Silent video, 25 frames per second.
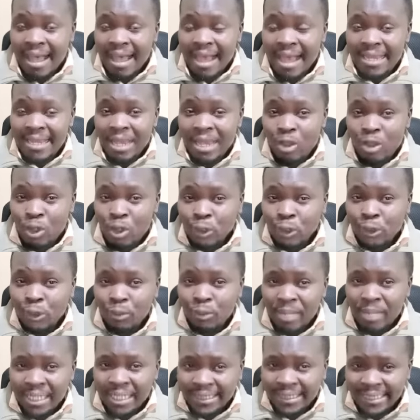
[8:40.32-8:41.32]
And I
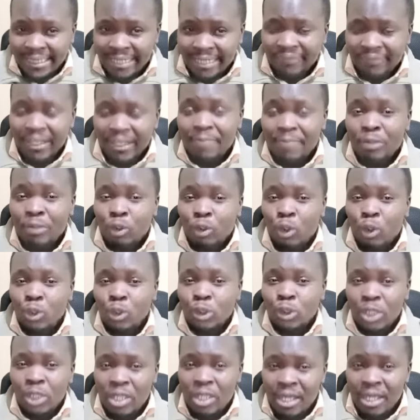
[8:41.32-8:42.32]
also maintain that
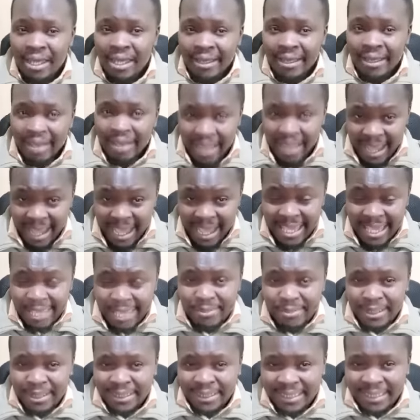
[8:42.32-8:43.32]
because
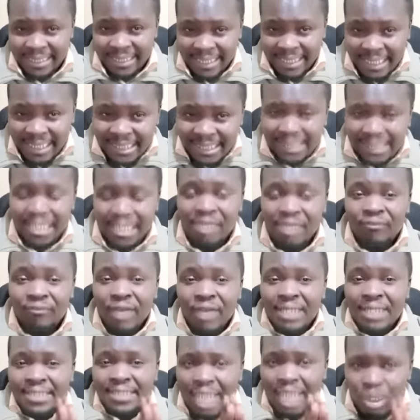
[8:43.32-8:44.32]
IEBC itself
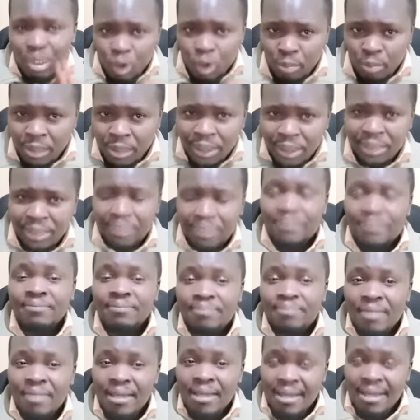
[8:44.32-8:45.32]
as a commission,
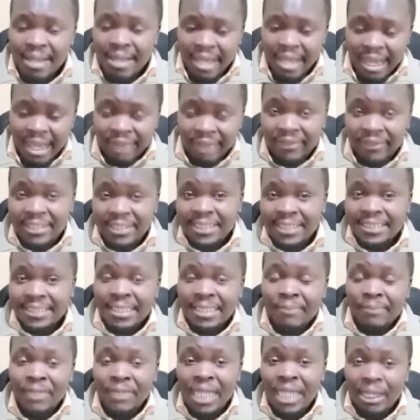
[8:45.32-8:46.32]
and this is
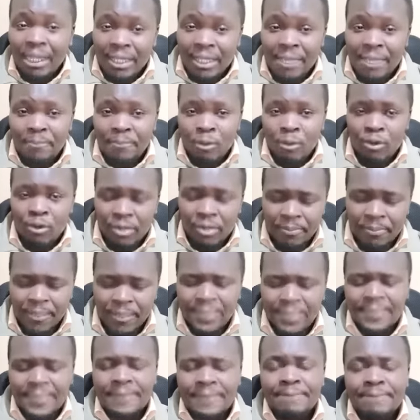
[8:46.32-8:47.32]
something I keep on
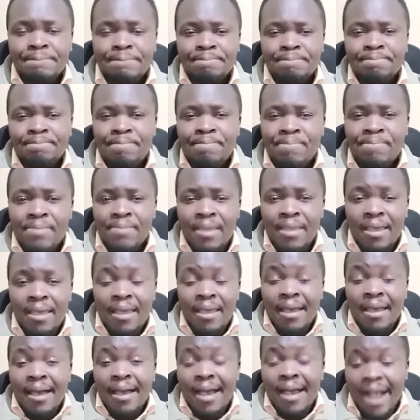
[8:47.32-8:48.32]
repeating,
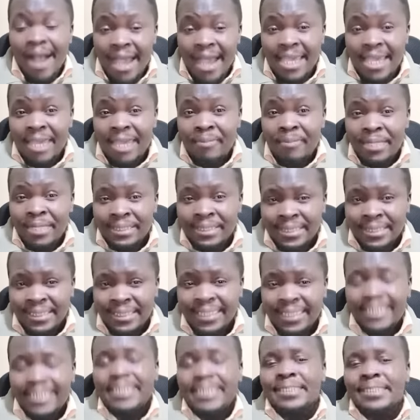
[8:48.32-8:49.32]

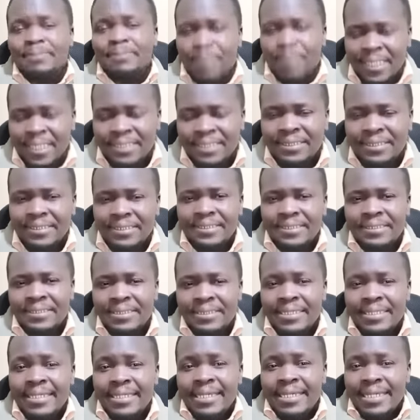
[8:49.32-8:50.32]
IEBC is split.
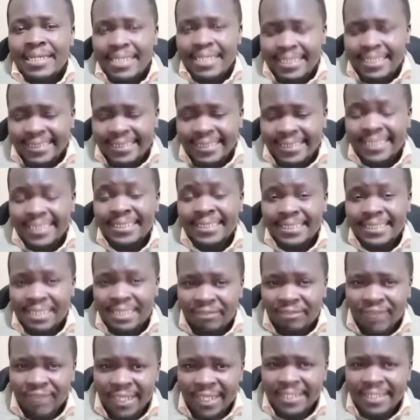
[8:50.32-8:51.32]
It is
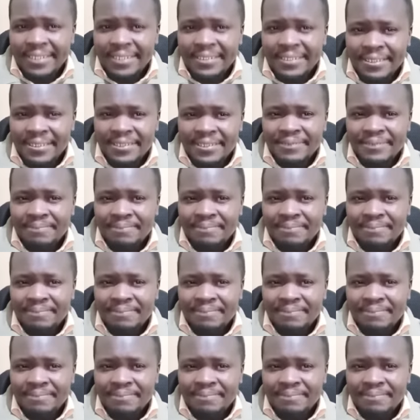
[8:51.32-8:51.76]
divided.